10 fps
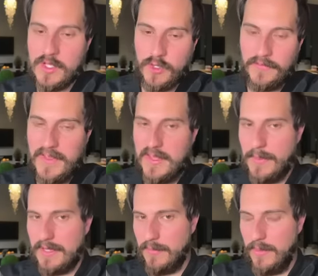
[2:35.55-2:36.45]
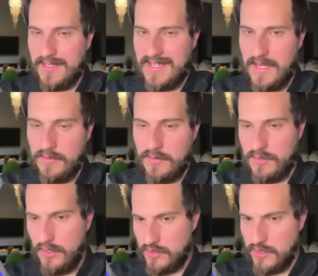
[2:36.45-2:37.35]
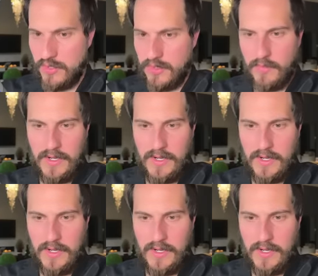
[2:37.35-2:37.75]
So if I think about the public count, you know, started,